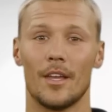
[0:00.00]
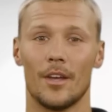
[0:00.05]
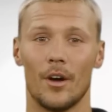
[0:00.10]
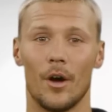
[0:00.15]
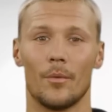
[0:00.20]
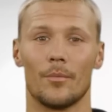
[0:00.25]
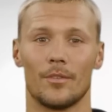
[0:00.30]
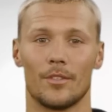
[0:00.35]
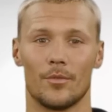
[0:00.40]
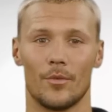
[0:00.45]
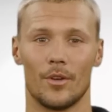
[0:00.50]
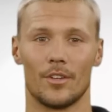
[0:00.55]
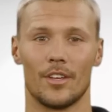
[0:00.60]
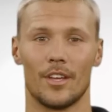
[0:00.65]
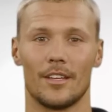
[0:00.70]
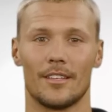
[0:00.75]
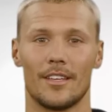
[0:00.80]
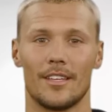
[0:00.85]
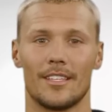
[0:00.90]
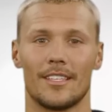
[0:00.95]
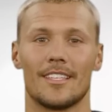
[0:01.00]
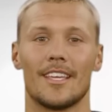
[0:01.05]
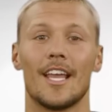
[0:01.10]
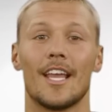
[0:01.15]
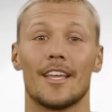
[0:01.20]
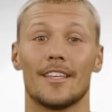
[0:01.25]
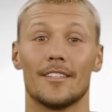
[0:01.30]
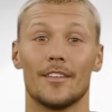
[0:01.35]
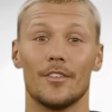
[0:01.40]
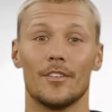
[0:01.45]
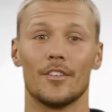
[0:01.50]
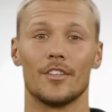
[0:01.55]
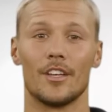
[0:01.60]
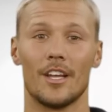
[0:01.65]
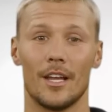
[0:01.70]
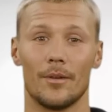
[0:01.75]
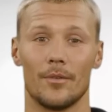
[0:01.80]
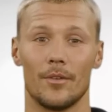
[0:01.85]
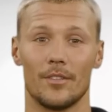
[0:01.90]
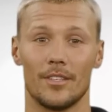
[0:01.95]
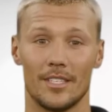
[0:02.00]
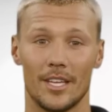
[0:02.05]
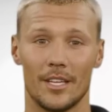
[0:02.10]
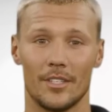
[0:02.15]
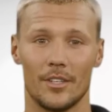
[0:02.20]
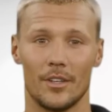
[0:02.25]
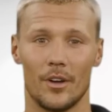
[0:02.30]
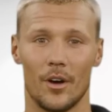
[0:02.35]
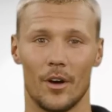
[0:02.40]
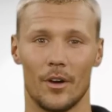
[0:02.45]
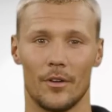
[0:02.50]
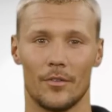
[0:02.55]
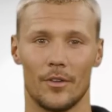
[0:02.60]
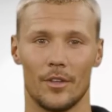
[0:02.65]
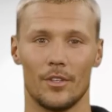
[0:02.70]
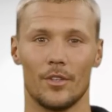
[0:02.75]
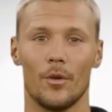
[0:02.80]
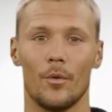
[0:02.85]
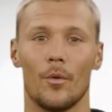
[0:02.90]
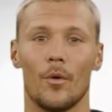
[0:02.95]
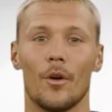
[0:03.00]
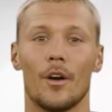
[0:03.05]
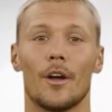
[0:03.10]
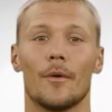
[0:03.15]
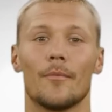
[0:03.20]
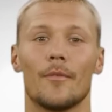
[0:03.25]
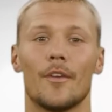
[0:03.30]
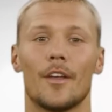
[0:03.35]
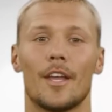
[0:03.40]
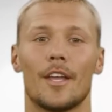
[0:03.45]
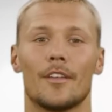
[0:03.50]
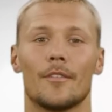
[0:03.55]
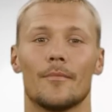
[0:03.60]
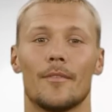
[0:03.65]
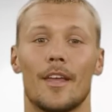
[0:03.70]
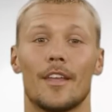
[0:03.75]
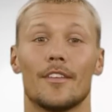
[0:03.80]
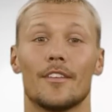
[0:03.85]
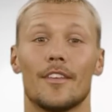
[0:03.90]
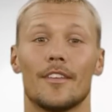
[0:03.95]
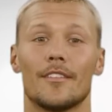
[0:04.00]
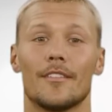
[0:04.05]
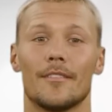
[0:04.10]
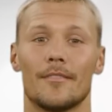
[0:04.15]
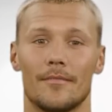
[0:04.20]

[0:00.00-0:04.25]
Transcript: helps to adjust the size and shape of such an artificial organ for each patient.